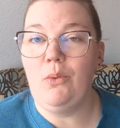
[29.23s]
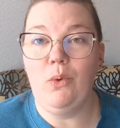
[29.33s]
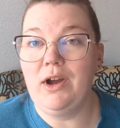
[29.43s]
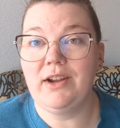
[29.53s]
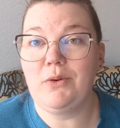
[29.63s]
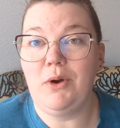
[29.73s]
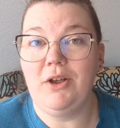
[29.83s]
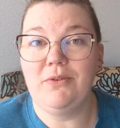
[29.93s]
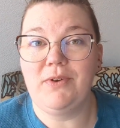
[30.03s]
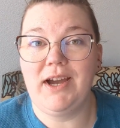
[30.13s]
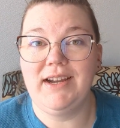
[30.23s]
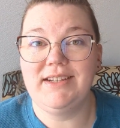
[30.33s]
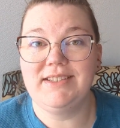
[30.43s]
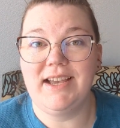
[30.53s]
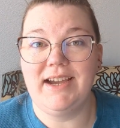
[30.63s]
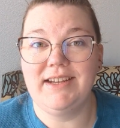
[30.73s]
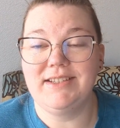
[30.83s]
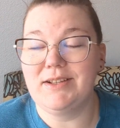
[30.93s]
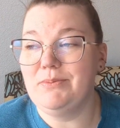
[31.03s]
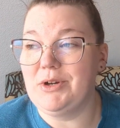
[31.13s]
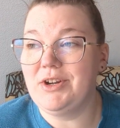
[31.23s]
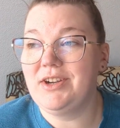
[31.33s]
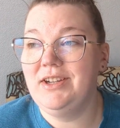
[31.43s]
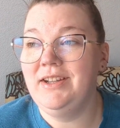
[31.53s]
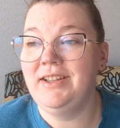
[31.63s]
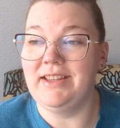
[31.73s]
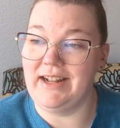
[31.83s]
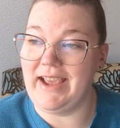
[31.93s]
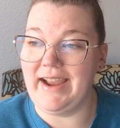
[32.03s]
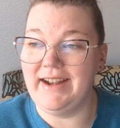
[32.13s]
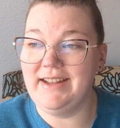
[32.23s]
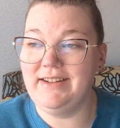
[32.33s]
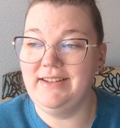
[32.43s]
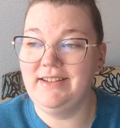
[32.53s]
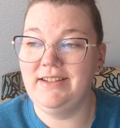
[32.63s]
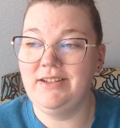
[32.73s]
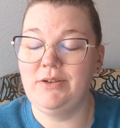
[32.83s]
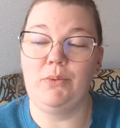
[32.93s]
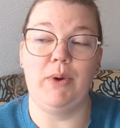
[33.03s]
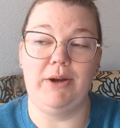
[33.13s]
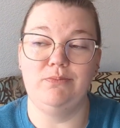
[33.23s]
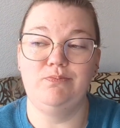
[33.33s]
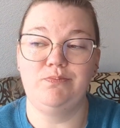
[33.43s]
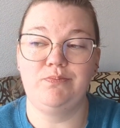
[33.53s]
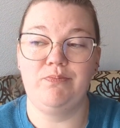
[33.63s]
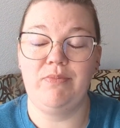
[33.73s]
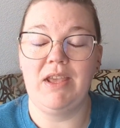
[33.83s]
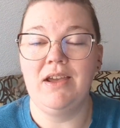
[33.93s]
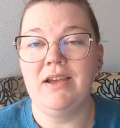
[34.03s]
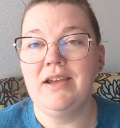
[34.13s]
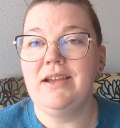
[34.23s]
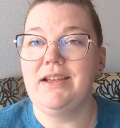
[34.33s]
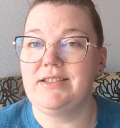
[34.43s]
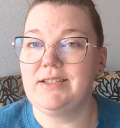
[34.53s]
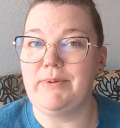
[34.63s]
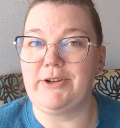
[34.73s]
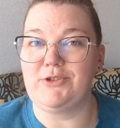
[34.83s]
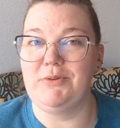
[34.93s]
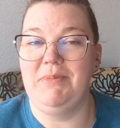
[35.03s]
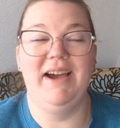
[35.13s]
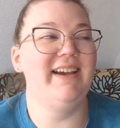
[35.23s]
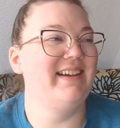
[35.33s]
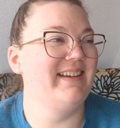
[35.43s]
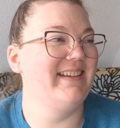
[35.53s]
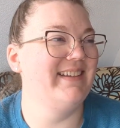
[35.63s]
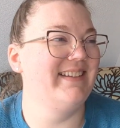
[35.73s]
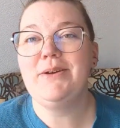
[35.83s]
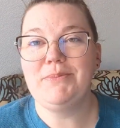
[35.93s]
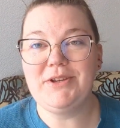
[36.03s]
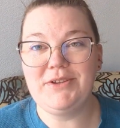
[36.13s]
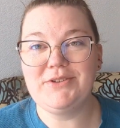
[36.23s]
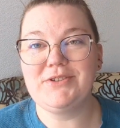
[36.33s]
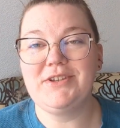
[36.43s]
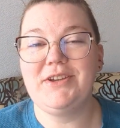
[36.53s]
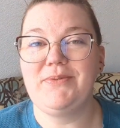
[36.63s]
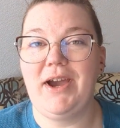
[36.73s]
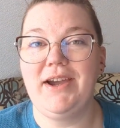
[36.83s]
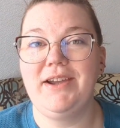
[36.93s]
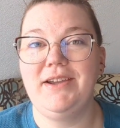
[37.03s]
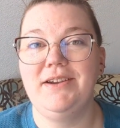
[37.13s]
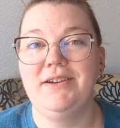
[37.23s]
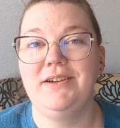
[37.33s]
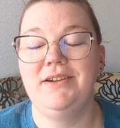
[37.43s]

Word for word: What qualifies as a book that I hated? Well, it's a spectrum. But usually if I